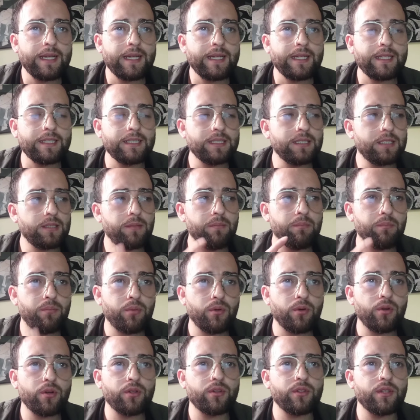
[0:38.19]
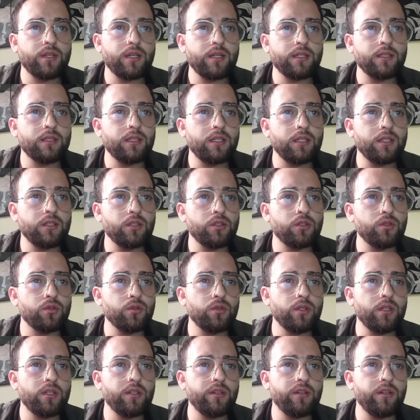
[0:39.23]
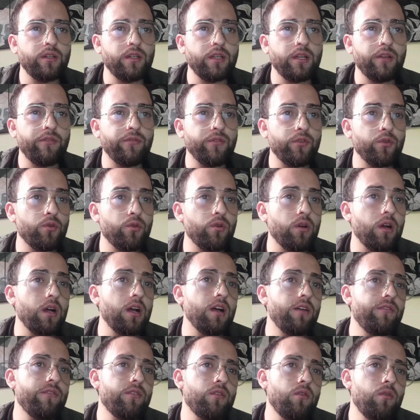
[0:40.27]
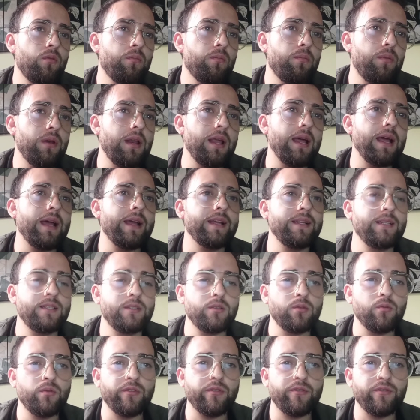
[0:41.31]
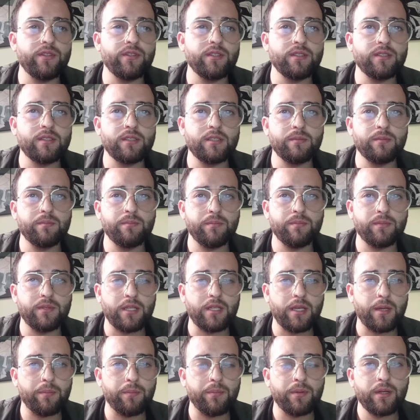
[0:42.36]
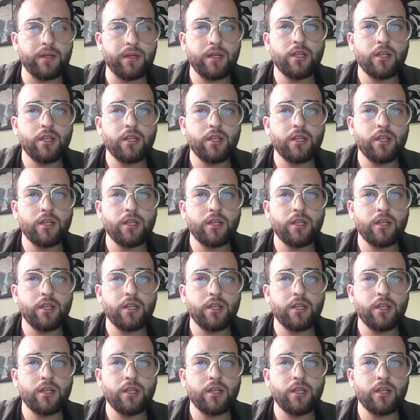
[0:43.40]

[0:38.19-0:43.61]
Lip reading: It is important if you don't have complied with this step,